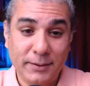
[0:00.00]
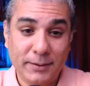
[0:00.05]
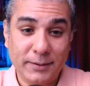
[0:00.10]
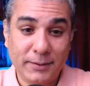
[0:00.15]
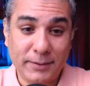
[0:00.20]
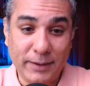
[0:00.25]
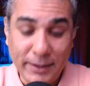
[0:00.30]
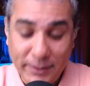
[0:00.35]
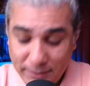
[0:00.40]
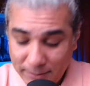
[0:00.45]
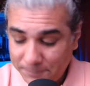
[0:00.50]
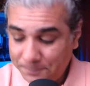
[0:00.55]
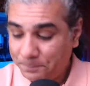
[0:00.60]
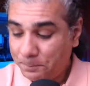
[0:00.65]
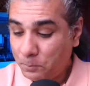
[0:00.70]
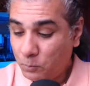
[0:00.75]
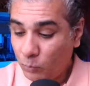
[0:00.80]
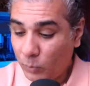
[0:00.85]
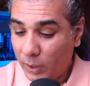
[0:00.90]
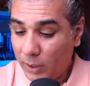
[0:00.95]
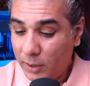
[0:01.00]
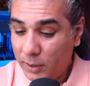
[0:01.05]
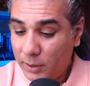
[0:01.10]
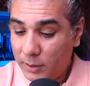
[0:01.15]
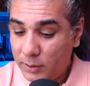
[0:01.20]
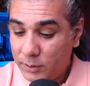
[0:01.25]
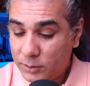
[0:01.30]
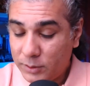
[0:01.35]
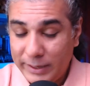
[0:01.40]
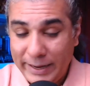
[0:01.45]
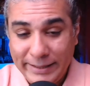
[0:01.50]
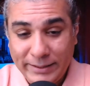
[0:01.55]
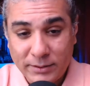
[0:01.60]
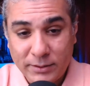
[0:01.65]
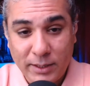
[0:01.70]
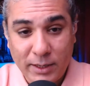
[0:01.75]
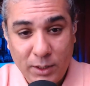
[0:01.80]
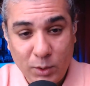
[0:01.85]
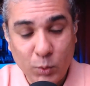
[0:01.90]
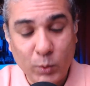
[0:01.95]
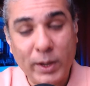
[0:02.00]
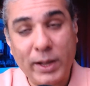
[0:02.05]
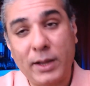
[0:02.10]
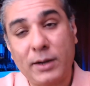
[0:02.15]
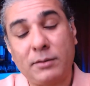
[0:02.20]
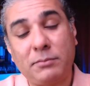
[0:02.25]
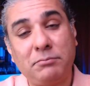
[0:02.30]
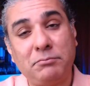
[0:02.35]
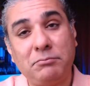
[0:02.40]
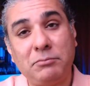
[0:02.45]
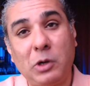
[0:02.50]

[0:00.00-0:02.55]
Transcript: right? So let's say you are